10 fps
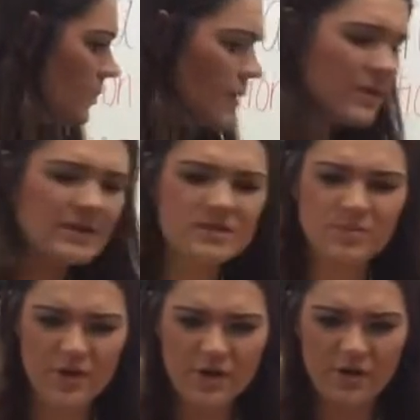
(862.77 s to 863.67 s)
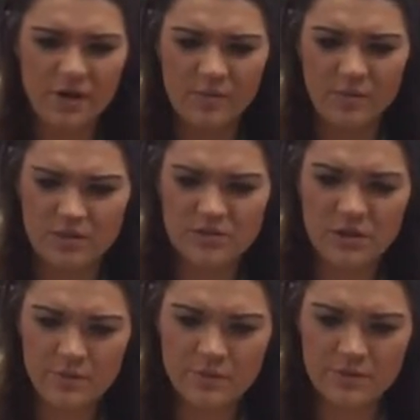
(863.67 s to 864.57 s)
But we need to put it on our board,
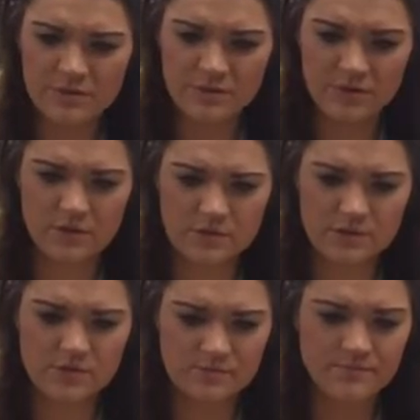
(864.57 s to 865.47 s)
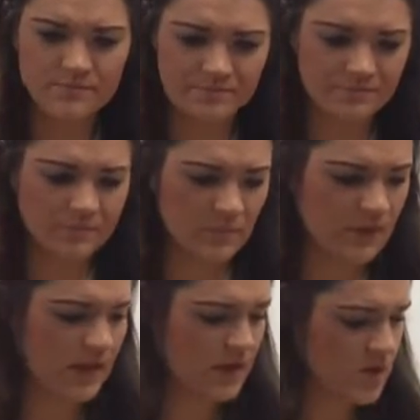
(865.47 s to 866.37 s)
don't we, boys and girls?
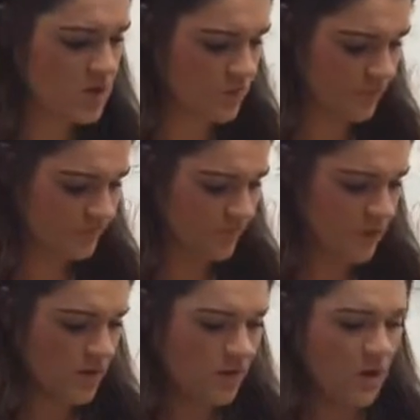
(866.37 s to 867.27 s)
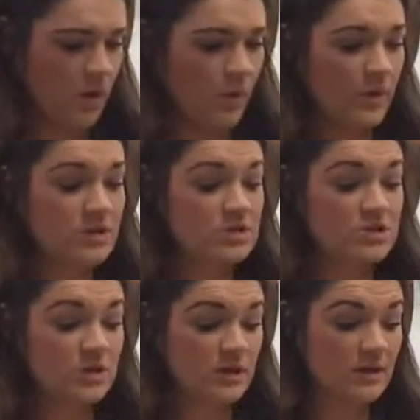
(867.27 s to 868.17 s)
I know. We
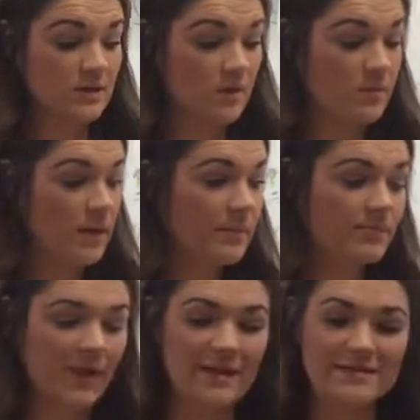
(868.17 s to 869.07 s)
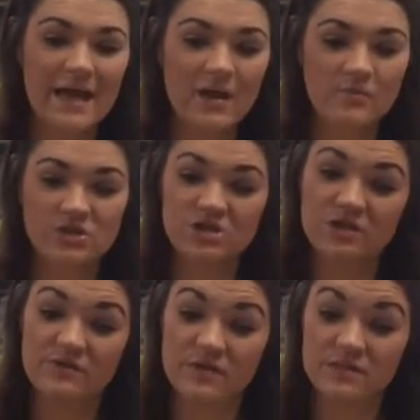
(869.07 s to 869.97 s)
should maybe write down
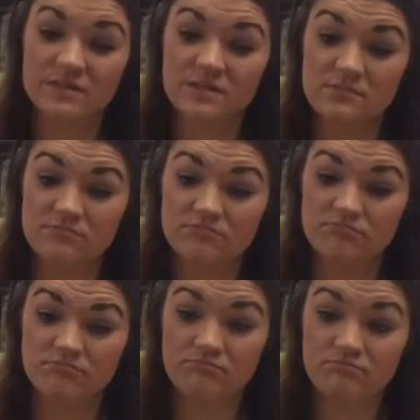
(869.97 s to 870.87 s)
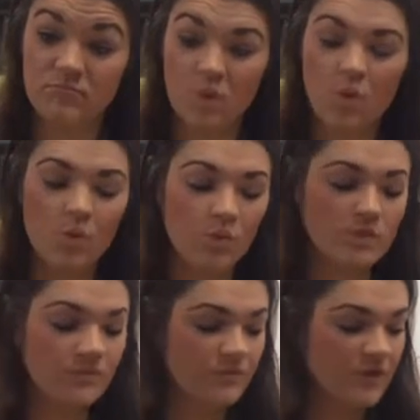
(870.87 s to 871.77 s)
mischievous.
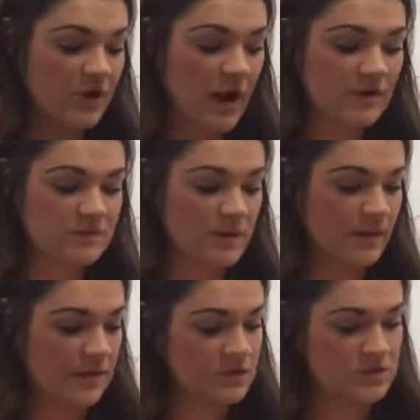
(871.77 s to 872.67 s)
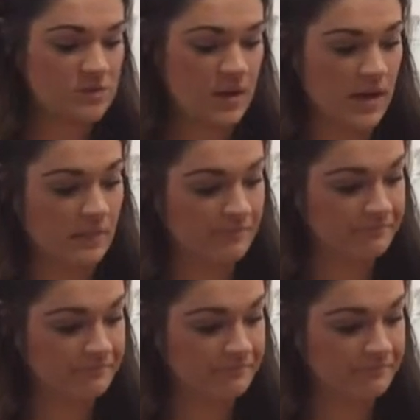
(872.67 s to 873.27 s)
We'll figure out how to spell that in just a minute.